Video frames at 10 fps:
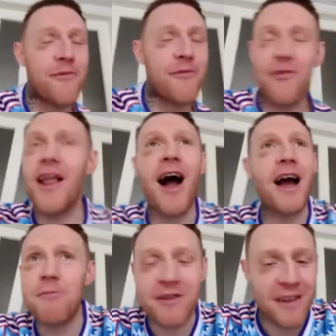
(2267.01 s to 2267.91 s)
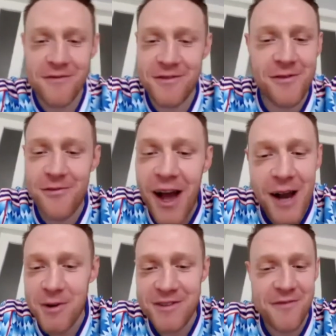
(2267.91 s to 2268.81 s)
flogging myself
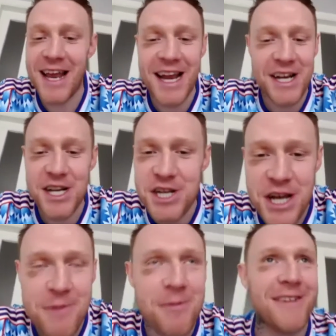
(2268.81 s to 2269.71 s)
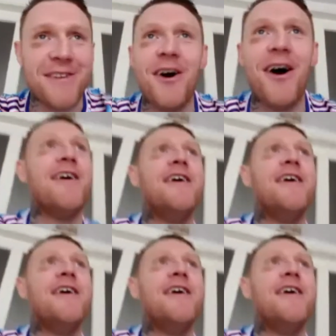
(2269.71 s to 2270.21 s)
today in the gym, and, you know,